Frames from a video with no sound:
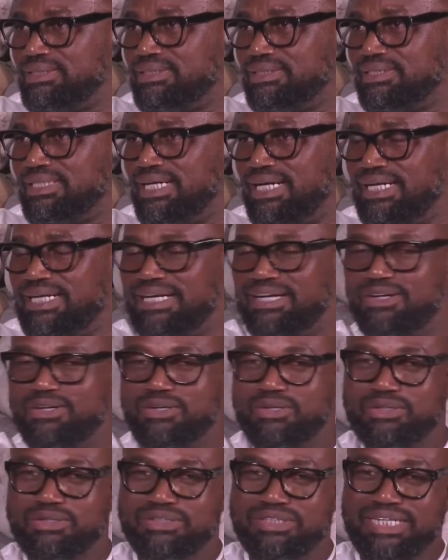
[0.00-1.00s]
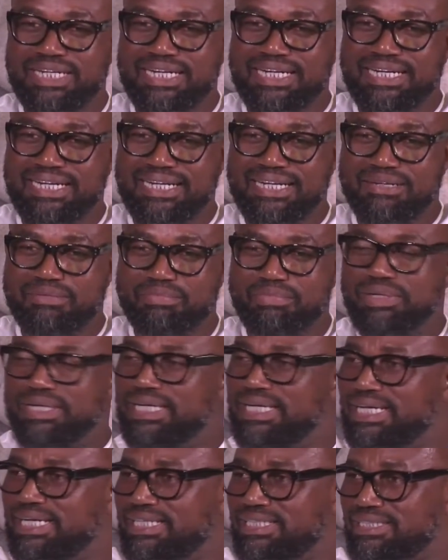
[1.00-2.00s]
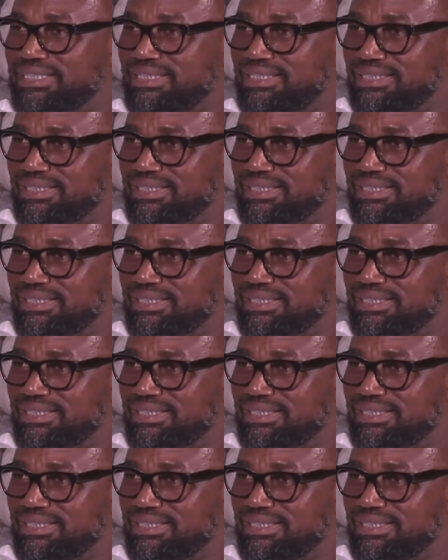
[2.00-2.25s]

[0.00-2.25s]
Yeah, the old players.